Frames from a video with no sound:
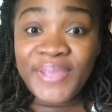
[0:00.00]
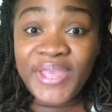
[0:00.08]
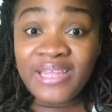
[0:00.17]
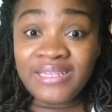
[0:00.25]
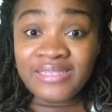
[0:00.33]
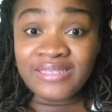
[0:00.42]

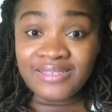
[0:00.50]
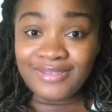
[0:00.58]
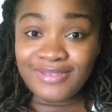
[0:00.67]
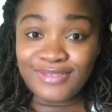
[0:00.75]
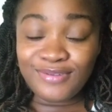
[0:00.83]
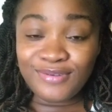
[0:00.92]

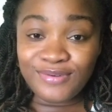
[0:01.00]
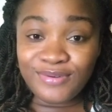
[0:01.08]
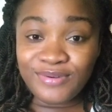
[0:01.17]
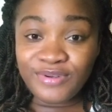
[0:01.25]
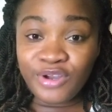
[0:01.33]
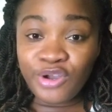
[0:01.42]
pins
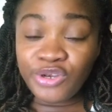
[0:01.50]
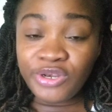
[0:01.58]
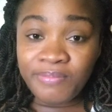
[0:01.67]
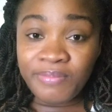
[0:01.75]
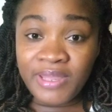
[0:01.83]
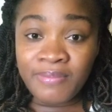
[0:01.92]
to cut
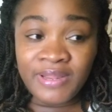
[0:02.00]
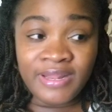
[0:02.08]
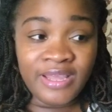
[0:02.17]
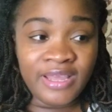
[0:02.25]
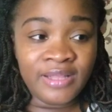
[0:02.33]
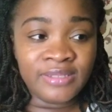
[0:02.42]
the baby
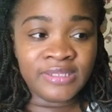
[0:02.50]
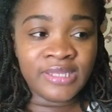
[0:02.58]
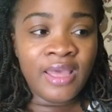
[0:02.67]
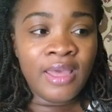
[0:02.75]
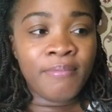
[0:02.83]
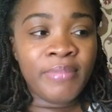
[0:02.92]
nails,
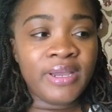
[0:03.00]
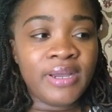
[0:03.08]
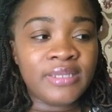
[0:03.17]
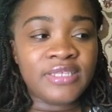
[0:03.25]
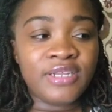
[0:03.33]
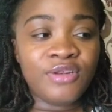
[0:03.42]

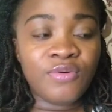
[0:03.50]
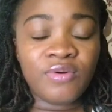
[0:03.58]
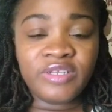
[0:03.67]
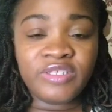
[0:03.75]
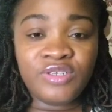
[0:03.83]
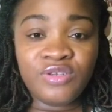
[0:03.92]
because they don't
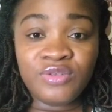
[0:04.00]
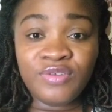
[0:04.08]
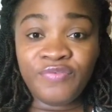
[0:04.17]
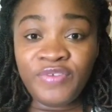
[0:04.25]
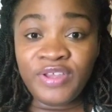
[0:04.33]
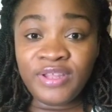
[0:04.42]
want to use
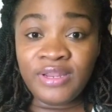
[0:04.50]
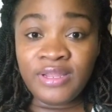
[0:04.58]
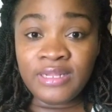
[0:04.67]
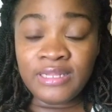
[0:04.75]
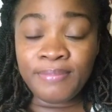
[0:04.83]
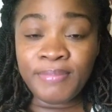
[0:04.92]
a
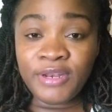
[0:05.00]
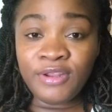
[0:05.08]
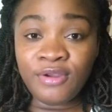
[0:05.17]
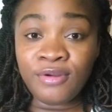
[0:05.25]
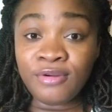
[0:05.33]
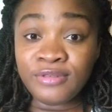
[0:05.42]
fingernail clip
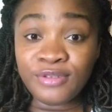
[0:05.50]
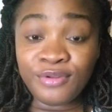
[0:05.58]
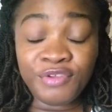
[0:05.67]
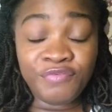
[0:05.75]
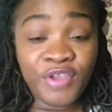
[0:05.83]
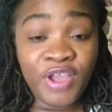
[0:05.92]
and it goes
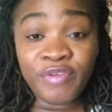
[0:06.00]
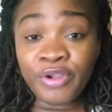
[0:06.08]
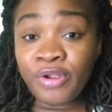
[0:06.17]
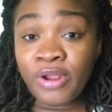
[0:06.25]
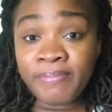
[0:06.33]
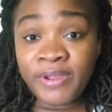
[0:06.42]
on. If you have
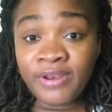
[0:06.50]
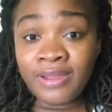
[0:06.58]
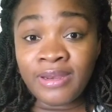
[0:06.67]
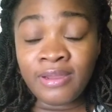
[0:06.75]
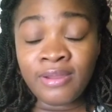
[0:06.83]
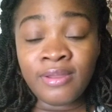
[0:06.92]
a grandmother
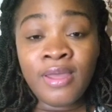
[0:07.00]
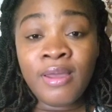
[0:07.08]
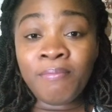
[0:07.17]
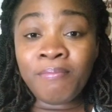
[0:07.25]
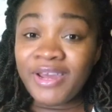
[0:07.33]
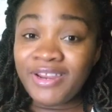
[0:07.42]
and a
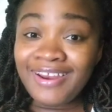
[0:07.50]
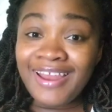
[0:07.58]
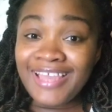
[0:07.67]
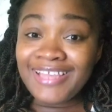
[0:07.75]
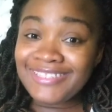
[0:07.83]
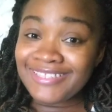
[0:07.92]
mother
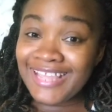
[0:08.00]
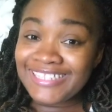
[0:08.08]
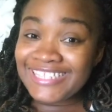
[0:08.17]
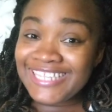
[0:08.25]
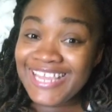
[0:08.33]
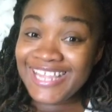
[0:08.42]
like
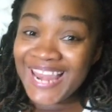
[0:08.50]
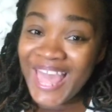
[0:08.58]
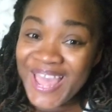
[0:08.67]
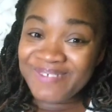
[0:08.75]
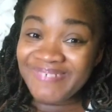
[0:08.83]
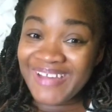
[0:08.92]
that skill
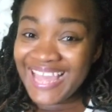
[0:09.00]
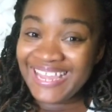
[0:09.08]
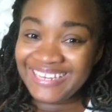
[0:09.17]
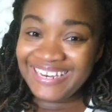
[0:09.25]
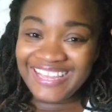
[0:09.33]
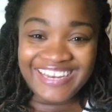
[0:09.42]
like
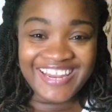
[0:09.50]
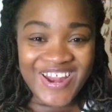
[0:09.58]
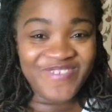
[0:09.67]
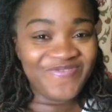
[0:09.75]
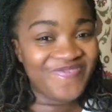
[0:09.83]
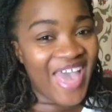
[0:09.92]
mine,
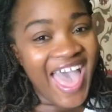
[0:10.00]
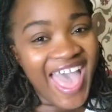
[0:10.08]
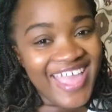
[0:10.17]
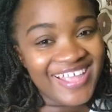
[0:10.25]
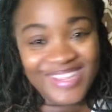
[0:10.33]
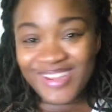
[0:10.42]
then
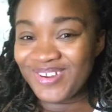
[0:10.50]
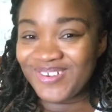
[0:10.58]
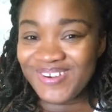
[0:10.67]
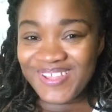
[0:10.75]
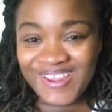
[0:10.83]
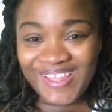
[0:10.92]
fine, you
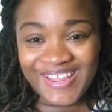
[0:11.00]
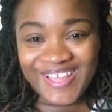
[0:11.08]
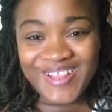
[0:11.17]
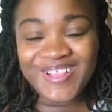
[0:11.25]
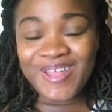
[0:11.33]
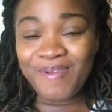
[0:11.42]
don't need a
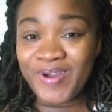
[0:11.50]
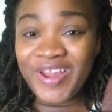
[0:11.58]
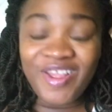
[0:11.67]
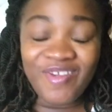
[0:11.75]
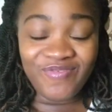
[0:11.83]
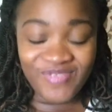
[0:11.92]
nail clip.
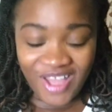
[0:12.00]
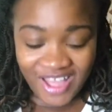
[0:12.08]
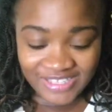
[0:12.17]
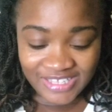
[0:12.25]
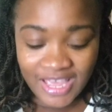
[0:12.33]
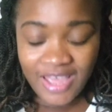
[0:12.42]
But if
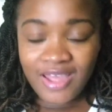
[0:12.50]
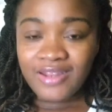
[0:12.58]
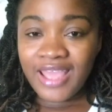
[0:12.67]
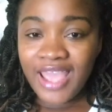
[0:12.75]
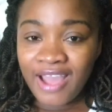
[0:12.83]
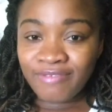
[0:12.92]
not,
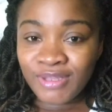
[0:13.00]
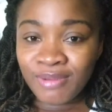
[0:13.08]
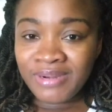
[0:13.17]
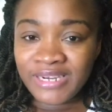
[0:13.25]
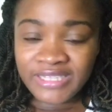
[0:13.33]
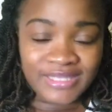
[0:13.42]
they have
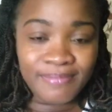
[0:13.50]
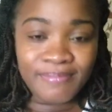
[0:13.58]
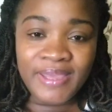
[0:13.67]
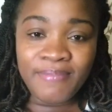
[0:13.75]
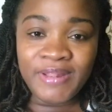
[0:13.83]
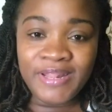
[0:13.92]
some little
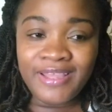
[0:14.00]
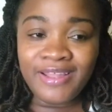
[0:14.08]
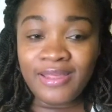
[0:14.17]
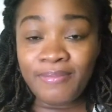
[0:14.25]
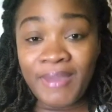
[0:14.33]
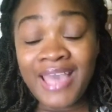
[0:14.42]
baby
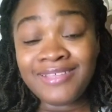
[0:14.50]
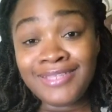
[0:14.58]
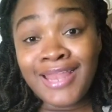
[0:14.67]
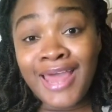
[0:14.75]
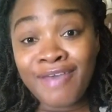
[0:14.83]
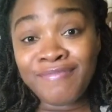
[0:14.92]
nail clip. I
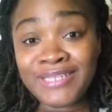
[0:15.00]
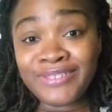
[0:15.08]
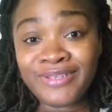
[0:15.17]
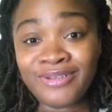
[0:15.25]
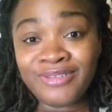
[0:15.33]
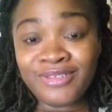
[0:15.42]
still have my
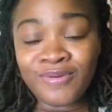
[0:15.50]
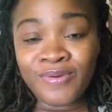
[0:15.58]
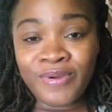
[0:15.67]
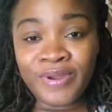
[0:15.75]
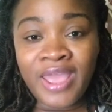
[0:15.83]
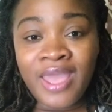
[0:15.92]
son's
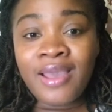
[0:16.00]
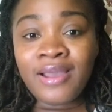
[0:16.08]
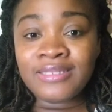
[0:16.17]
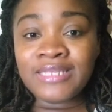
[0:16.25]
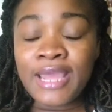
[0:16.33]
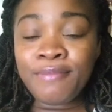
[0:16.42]
one
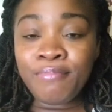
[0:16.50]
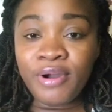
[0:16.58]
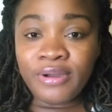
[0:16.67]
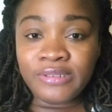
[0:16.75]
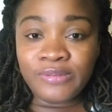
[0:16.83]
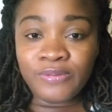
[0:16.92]
because I had
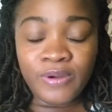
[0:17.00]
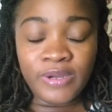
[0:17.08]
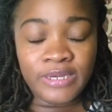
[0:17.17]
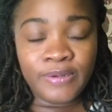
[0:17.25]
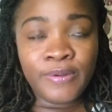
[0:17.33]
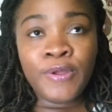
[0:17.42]
bought
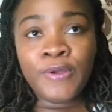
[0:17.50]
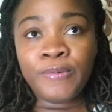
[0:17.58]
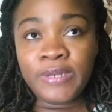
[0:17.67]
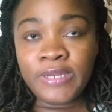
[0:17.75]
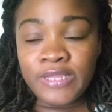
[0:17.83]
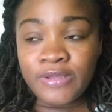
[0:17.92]
one
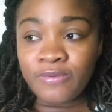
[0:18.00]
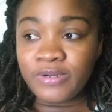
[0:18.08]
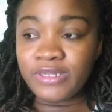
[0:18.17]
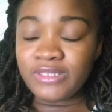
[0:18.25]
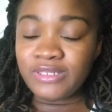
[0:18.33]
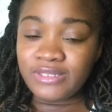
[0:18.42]
when he
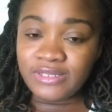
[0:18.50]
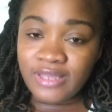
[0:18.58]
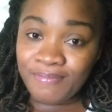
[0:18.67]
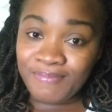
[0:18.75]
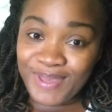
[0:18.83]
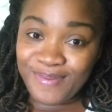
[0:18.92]
was
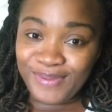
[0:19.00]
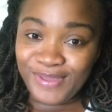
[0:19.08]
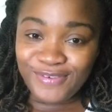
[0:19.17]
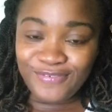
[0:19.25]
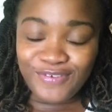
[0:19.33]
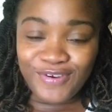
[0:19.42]
a
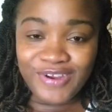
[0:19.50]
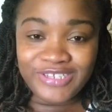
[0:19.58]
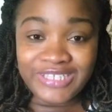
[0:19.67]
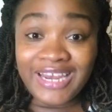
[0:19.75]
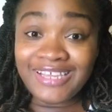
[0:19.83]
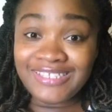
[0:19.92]
baby, of
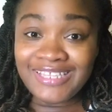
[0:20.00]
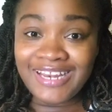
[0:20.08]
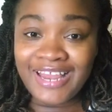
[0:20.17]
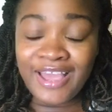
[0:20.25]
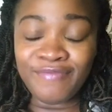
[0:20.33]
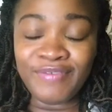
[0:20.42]
course, and I
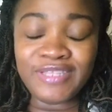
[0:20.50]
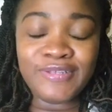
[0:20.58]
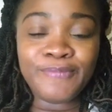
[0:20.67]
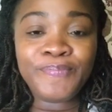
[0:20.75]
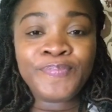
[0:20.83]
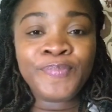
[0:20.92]
still have
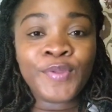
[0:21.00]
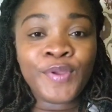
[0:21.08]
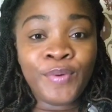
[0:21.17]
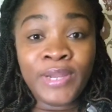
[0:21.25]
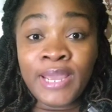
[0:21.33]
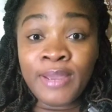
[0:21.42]
it.
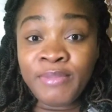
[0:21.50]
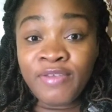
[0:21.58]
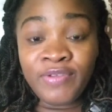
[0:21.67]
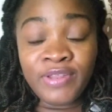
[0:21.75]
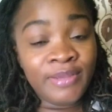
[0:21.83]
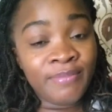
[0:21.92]
When I'm
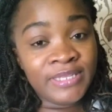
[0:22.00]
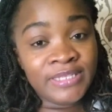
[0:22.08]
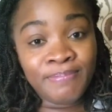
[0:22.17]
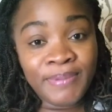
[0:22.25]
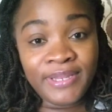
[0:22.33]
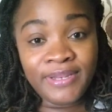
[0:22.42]
giving him
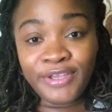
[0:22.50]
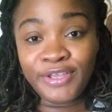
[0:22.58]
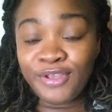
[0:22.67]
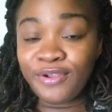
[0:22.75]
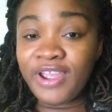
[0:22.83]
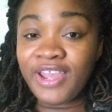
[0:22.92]
his
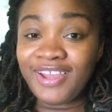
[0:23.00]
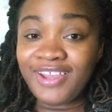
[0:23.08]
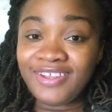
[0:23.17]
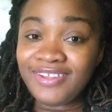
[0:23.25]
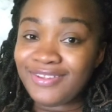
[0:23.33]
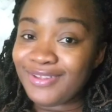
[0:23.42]
pedicure,
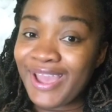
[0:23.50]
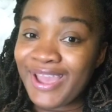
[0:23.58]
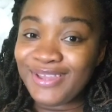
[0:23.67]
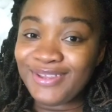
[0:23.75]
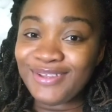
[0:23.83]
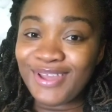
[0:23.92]

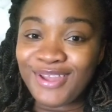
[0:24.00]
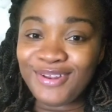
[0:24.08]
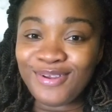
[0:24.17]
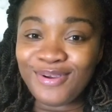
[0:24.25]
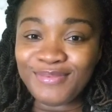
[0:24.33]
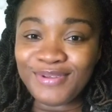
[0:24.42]
I
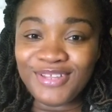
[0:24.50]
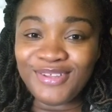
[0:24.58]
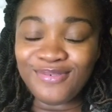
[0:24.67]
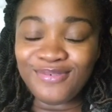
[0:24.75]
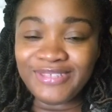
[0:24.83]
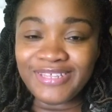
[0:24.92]
normally
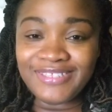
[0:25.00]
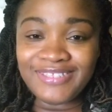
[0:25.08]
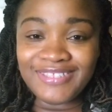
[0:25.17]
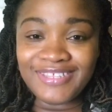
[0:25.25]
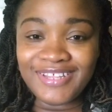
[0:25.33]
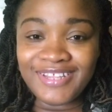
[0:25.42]
use it
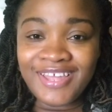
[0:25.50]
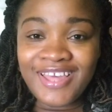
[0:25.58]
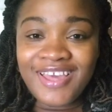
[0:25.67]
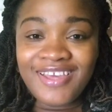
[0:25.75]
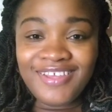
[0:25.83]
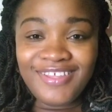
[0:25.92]
still.
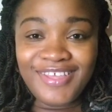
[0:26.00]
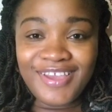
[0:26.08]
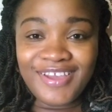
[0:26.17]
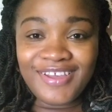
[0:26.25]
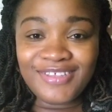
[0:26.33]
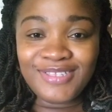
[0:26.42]

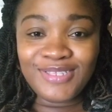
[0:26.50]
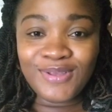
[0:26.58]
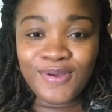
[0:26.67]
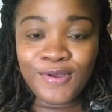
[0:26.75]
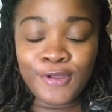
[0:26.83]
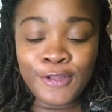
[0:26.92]
Yes,
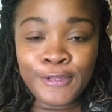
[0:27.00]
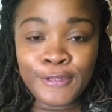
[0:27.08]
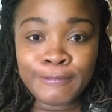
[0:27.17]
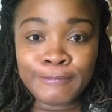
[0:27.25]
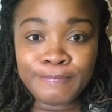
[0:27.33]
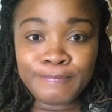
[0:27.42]

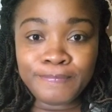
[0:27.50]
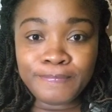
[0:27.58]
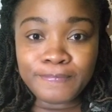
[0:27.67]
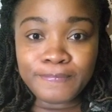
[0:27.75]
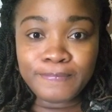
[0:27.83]
so